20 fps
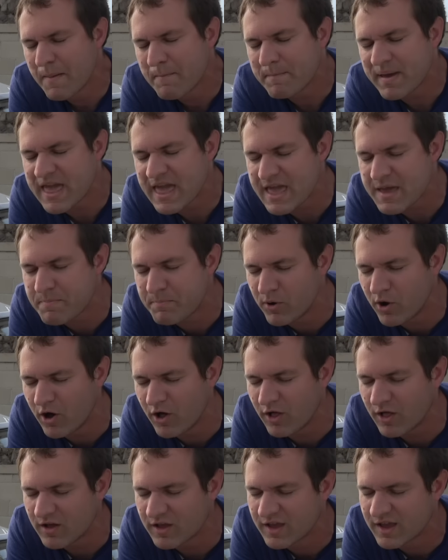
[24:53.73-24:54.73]

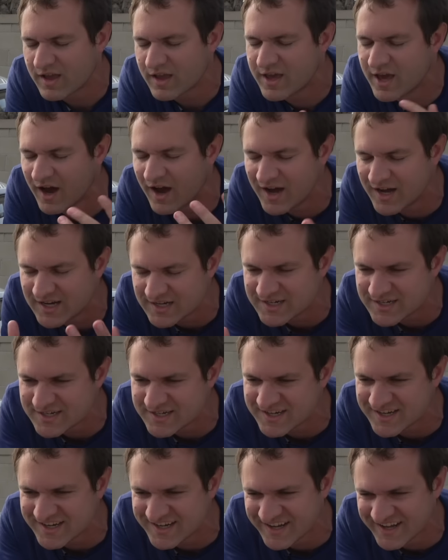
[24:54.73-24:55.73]
People,
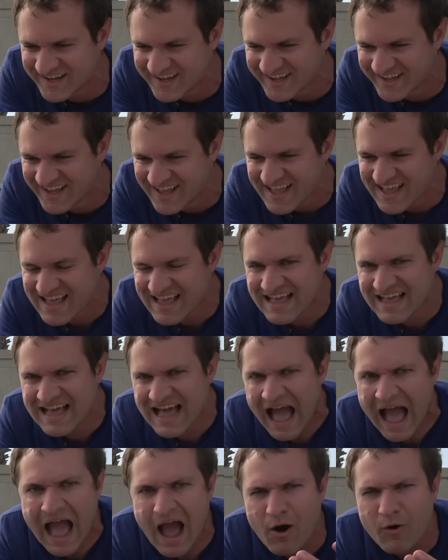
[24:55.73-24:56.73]

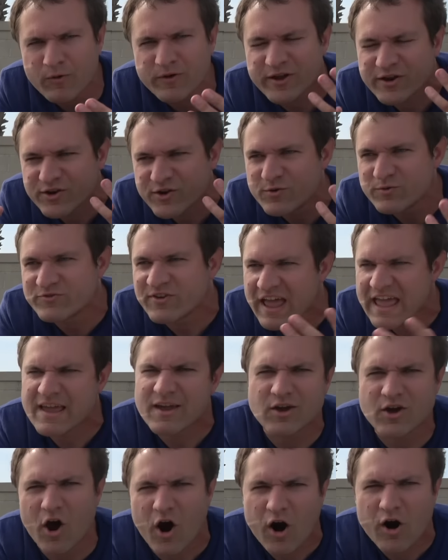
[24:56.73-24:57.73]
how can you
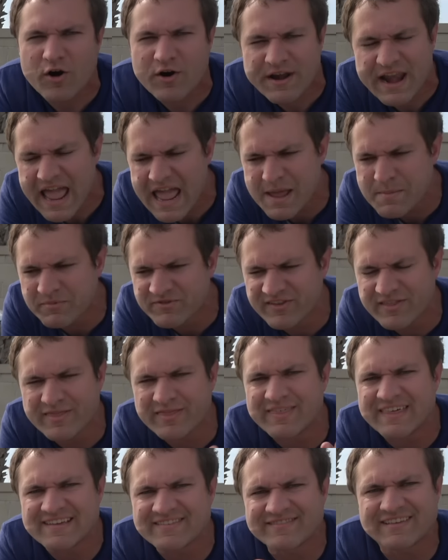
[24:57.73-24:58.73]
take car names
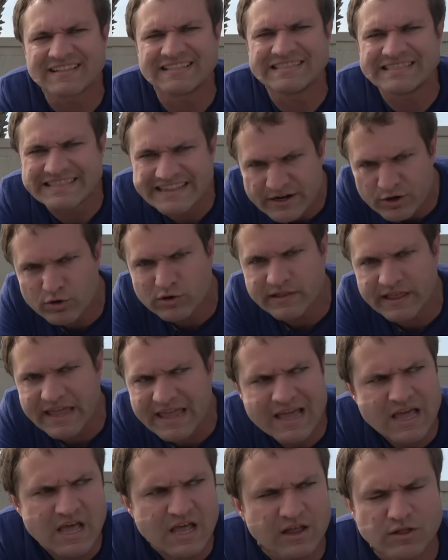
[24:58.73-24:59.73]
this
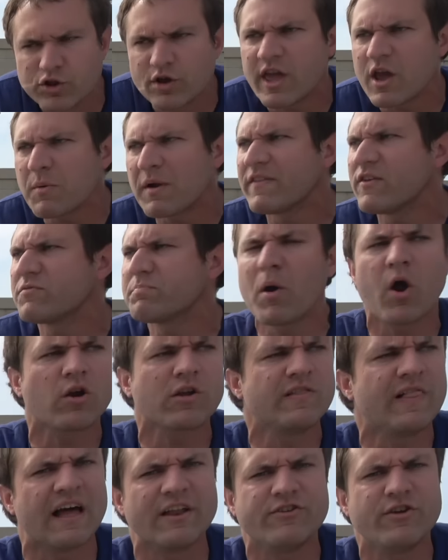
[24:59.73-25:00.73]
literally? Looking around this
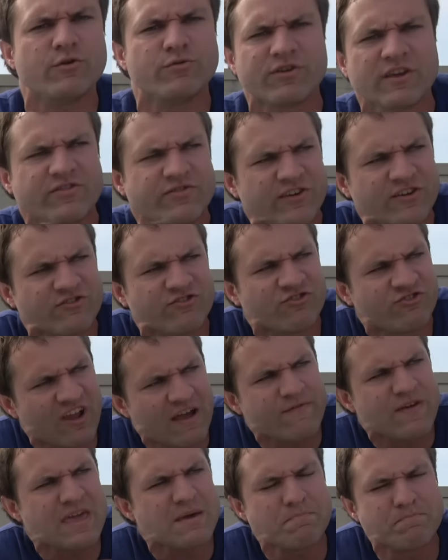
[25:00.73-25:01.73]
parking lot, do you think the
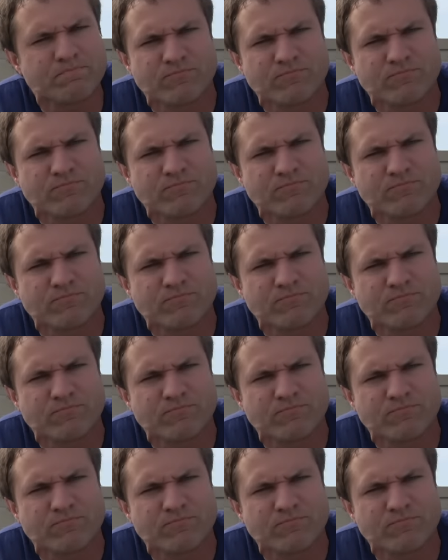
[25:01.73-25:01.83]
Chevy